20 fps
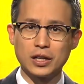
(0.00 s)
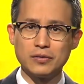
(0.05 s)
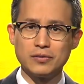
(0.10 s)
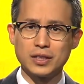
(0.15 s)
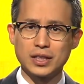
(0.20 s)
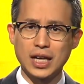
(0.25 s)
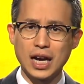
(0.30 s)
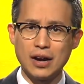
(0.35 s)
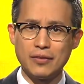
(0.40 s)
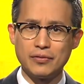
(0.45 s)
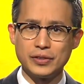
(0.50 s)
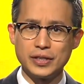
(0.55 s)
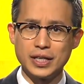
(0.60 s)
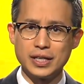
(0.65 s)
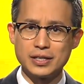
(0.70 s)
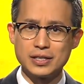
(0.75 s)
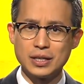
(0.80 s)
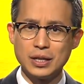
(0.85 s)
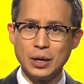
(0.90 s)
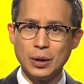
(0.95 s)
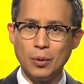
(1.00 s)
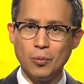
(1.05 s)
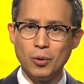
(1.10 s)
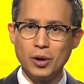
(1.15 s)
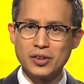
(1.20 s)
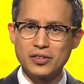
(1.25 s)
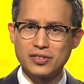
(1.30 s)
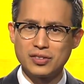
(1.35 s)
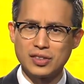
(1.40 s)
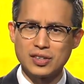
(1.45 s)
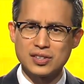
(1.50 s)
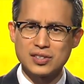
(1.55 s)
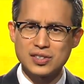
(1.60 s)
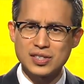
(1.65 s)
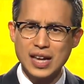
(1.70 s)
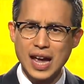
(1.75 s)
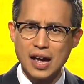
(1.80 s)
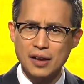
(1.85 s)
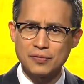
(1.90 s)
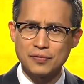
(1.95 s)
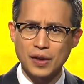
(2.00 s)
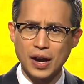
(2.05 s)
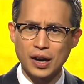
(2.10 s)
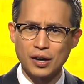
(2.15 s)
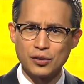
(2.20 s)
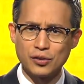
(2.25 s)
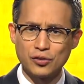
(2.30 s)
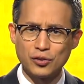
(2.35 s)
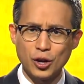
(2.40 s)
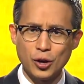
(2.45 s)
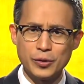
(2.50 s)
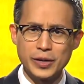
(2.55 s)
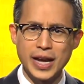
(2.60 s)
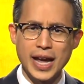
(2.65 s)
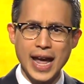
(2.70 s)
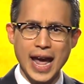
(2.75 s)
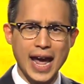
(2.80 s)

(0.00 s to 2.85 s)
of the Covenant was the sapphire stone.